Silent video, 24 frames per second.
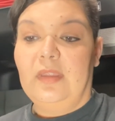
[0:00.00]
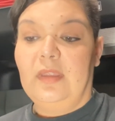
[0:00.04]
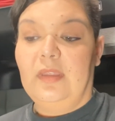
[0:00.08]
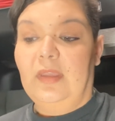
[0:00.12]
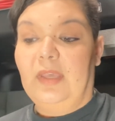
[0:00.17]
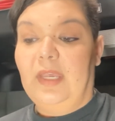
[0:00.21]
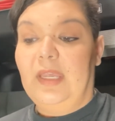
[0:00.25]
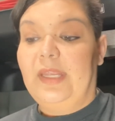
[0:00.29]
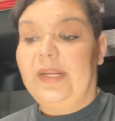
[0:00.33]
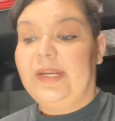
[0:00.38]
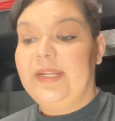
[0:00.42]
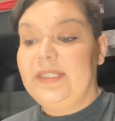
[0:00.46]

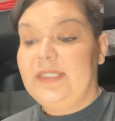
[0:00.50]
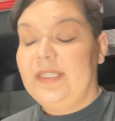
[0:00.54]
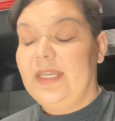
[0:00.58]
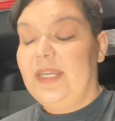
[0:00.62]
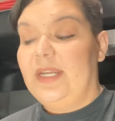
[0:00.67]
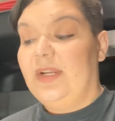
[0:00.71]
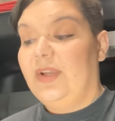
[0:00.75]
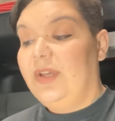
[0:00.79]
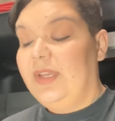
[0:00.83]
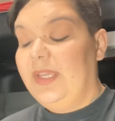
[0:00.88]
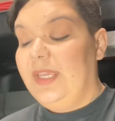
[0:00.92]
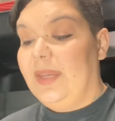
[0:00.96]
And I said,
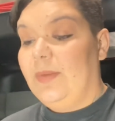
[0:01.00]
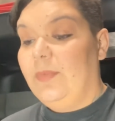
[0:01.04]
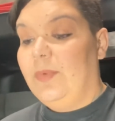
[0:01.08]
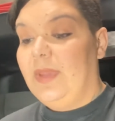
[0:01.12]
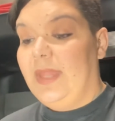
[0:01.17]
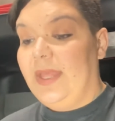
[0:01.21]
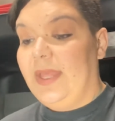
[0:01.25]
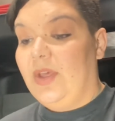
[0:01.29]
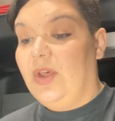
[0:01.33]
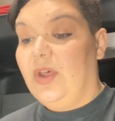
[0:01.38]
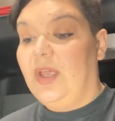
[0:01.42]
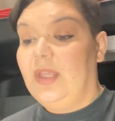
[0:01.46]
oh yeah, well,
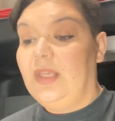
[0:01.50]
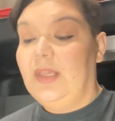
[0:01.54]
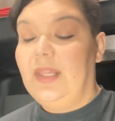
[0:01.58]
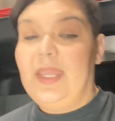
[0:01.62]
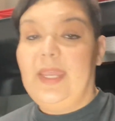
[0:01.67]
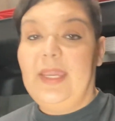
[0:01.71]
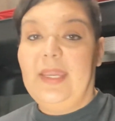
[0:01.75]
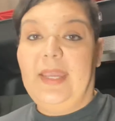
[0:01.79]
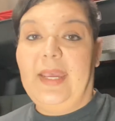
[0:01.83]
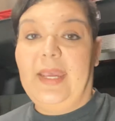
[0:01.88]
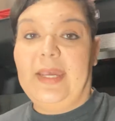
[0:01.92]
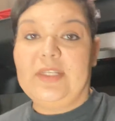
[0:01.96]
I called
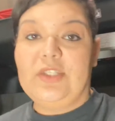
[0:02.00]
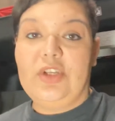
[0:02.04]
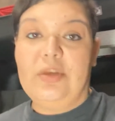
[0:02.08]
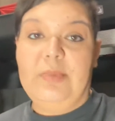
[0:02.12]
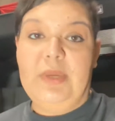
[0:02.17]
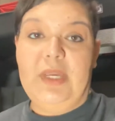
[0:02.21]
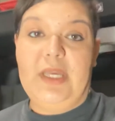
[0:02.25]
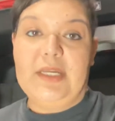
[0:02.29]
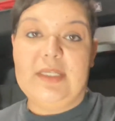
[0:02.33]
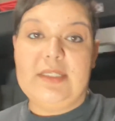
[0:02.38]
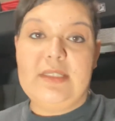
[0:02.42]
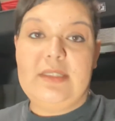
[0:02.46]
Lancaster
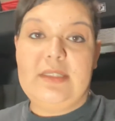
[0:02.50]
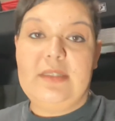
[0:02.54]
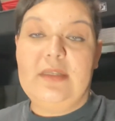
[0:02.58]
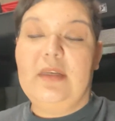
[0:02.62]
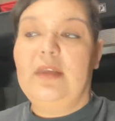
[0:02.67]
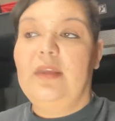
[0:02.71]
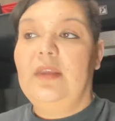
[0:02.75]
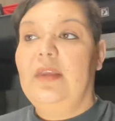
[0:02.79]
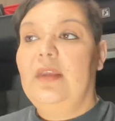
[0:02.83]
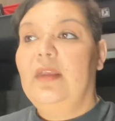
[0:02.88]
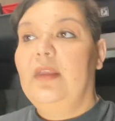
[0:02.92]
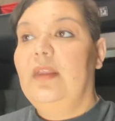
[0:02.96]
because
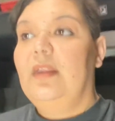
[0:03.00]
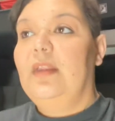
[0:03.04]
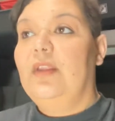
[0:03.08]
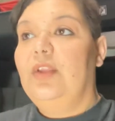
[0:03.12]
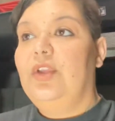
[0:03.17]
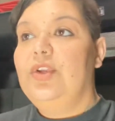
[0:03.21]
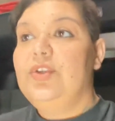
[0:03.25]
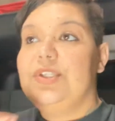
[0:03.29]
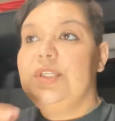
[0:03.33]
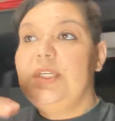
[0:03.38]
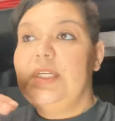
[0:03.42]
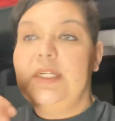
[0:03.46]

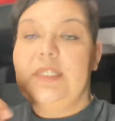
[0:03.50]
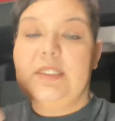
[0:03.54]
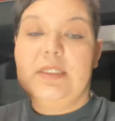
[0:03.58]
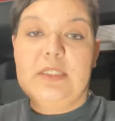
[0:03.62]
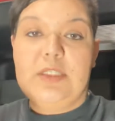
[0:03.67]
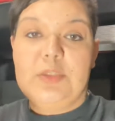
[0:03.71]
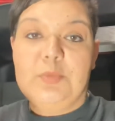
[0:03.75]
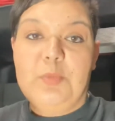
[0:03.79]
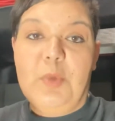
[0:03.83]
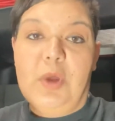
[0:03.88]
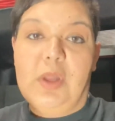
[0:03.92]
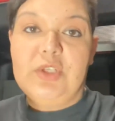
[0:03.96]
Houston is the
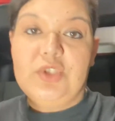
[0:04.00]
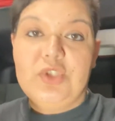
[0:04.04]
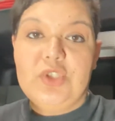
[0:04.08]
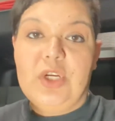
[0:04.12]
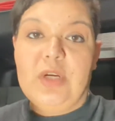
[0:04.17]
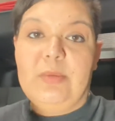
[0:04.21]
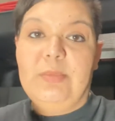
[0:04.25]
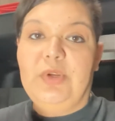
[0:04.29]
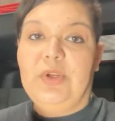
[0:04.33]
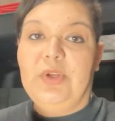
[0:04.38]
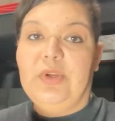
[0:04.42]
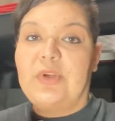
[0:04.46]
smallest
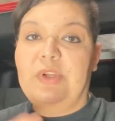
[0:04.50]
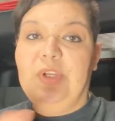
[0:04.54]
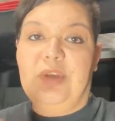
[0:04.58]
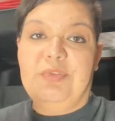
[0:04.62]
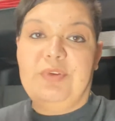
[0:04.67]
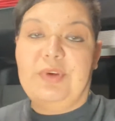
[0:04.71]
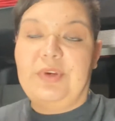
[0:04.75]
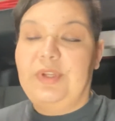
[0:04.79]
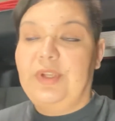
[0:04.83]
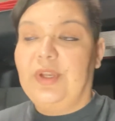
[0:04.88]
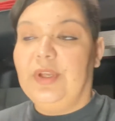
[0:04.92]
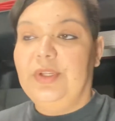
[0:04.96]
terminal.
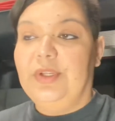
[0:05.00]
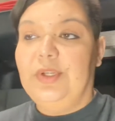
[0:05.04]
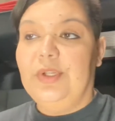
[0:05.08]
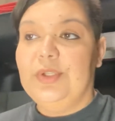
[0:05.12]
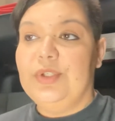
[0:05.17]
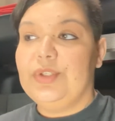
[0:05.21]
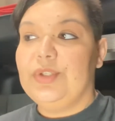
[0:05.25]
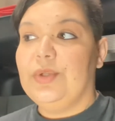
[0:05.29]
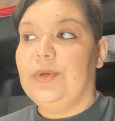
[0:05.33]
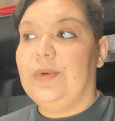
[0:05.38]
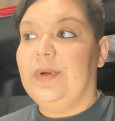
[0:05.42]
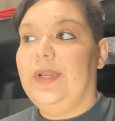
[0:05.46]
Y'all know the
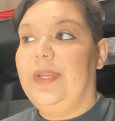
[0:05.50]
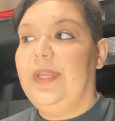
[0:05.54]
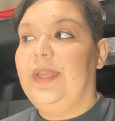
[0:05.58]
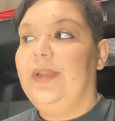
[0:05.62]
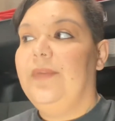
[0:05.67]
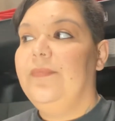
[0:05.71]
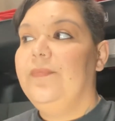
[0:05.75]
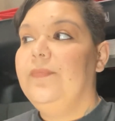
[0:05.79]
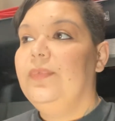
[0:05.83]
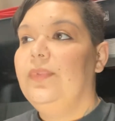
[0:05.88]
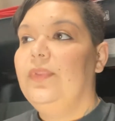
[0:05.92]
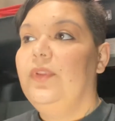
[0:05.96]
story.
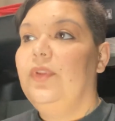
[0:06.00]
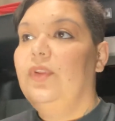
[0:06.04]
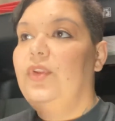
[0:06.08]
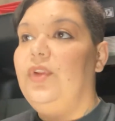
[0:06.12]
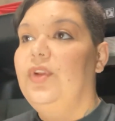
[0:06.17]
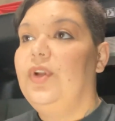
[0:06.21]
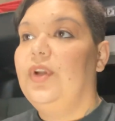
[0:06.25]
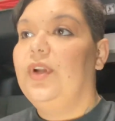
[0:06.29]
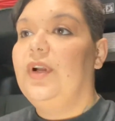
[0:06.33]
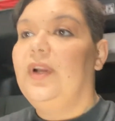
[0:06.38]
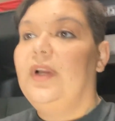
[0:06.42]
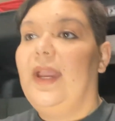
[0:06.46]

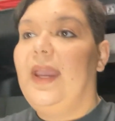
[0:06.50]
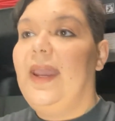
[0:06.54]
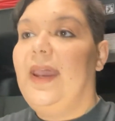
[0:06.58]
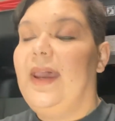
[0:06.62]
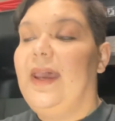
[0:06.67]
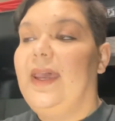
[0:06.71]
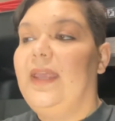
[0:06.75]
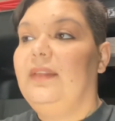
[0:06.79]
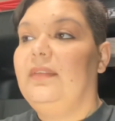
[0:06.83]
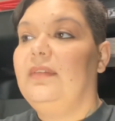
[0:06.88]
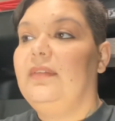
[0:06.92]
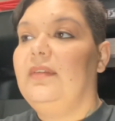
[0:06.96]
You're at